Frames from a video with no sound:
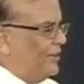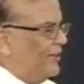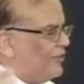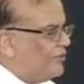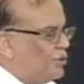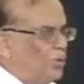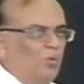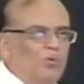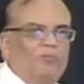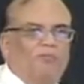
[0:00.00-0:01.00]
These
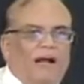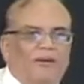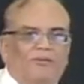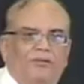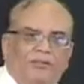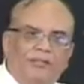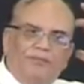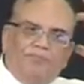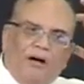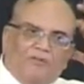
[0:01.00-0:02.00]
two funds
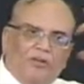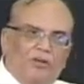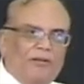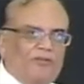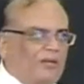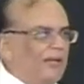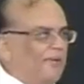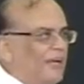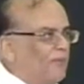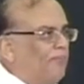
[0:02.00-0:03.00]
of the domestic
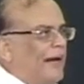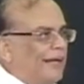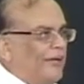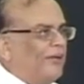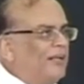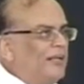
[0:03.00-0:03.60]
debt market,